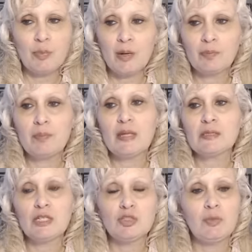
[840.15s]
but
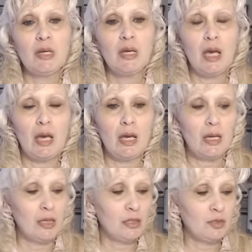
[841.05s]
message me
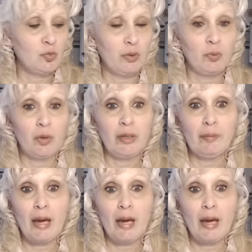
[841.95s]
and we will get